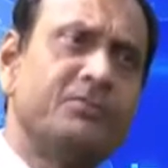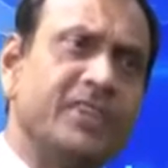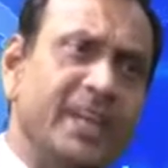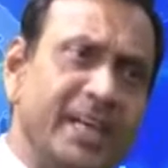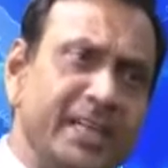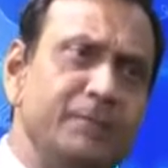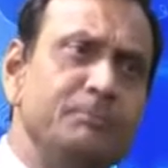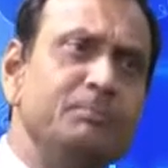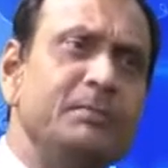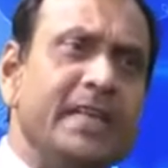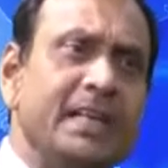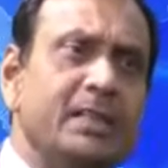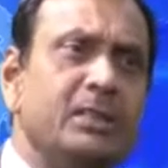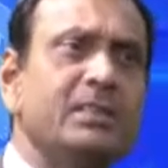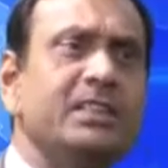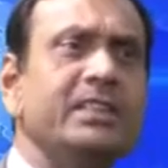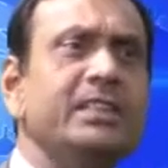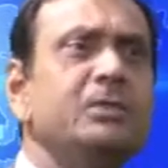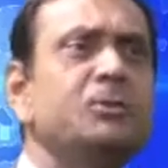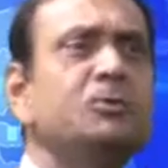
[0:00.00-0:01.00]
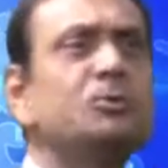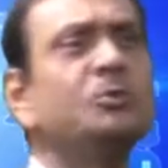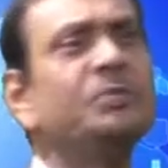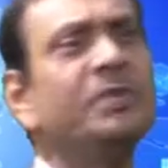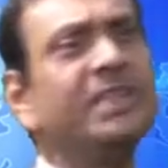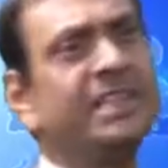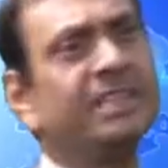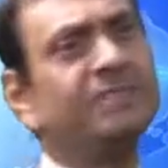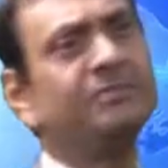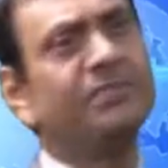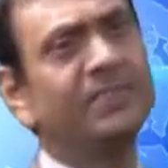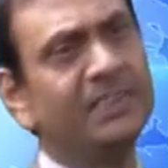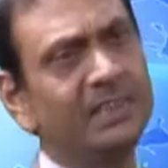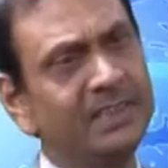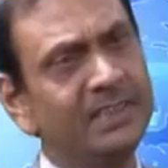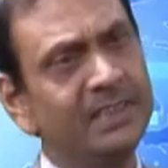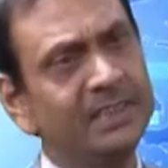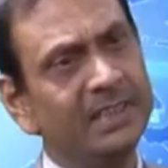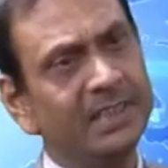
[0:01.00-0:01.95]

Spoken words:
time that needs to be given